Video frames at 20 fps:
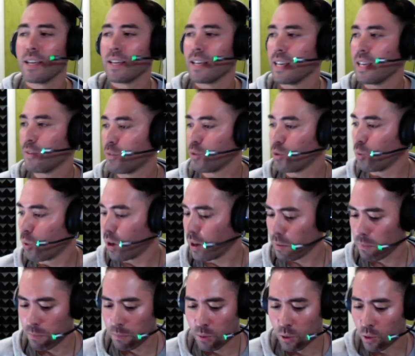If you want
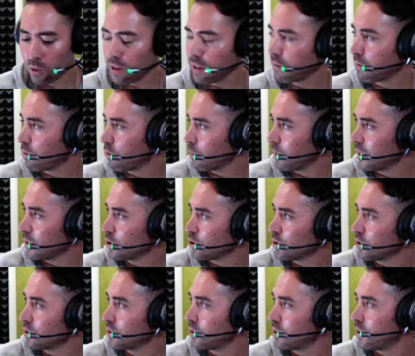more
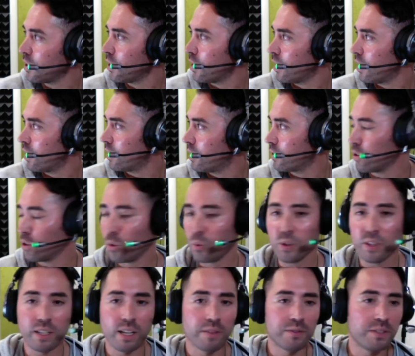information, Uh, you know, we'd
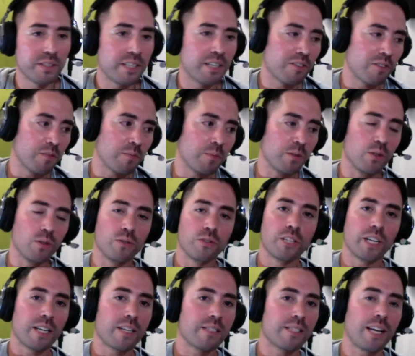love to hear from you.
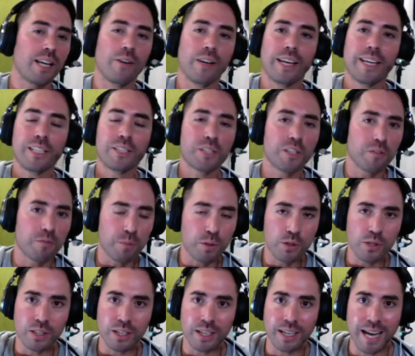Check us out, h f
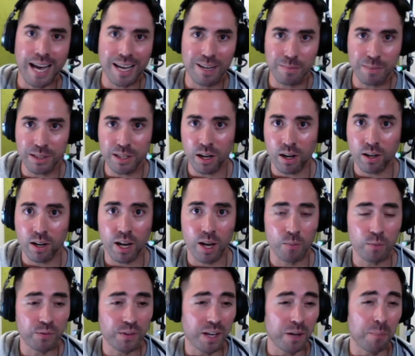music academy dot com.
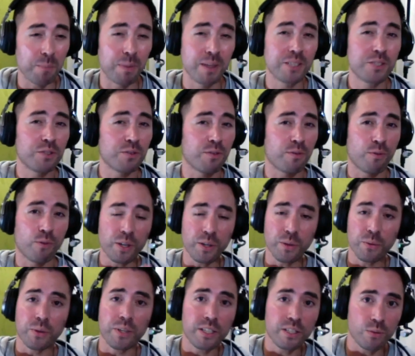We've got a bunch of free
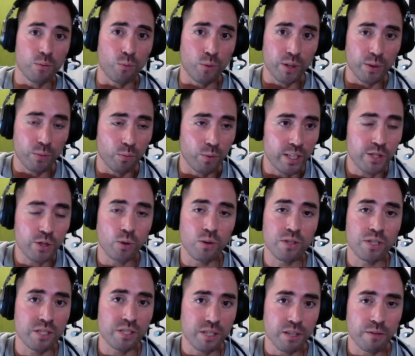res re
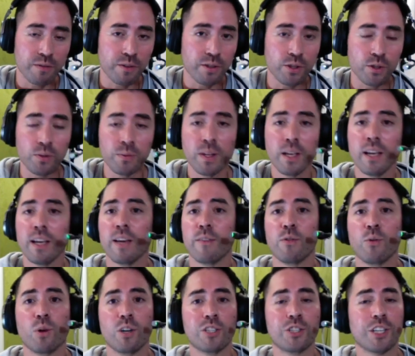resources there for you. If you
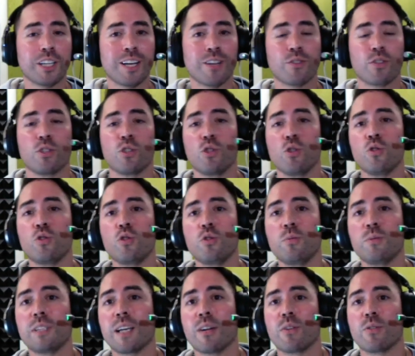want to check out the YouTube
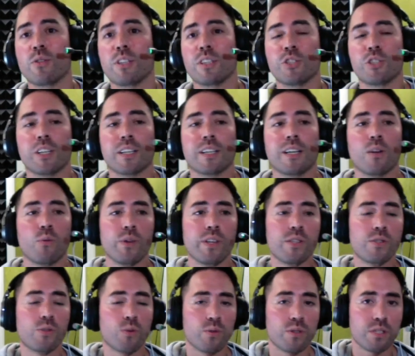channel, you can check out
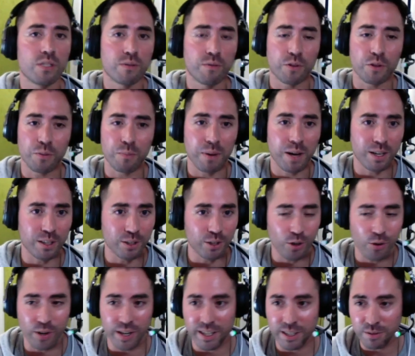resources for the modern
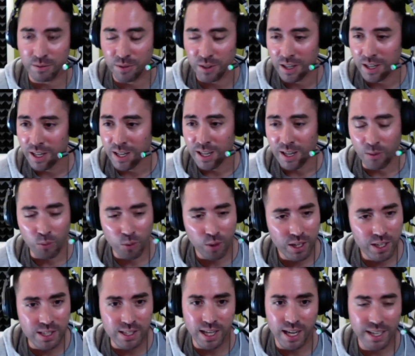creative. And we're
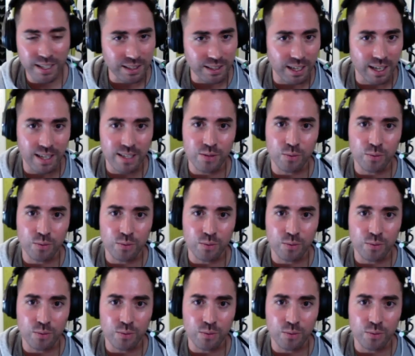excited, guys.